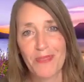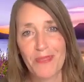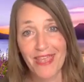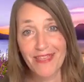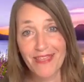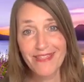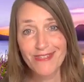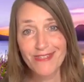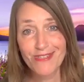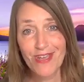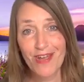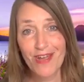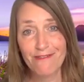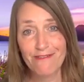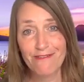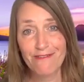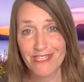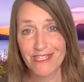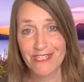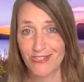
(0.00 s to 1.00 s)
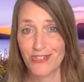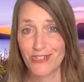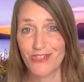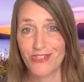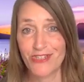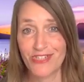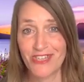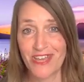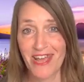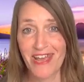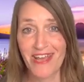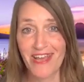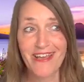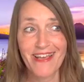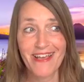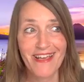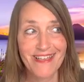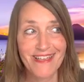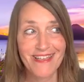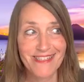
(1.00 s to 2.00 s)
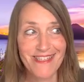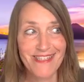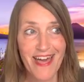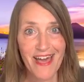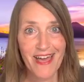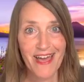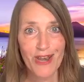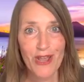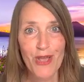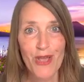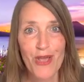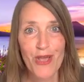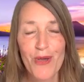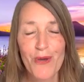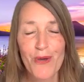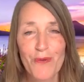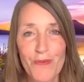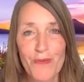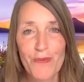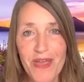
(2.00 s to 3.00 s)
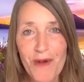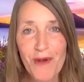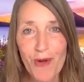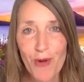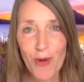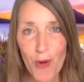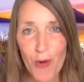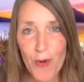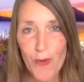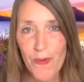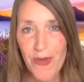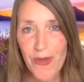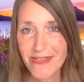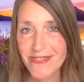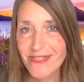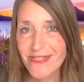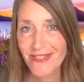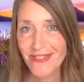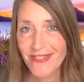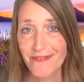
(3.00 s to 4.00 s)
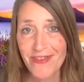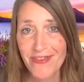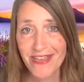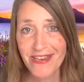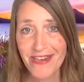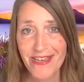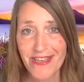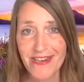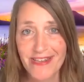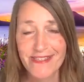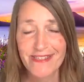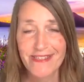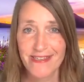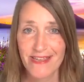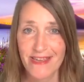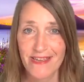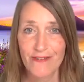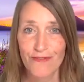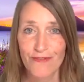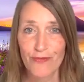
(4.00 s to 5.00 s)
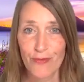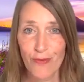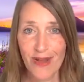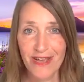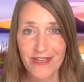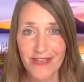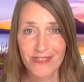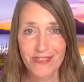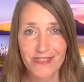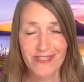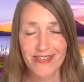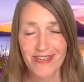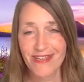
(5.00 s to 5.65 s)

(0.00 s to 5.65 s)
in this conversation today, is that we are always living in a state of grace.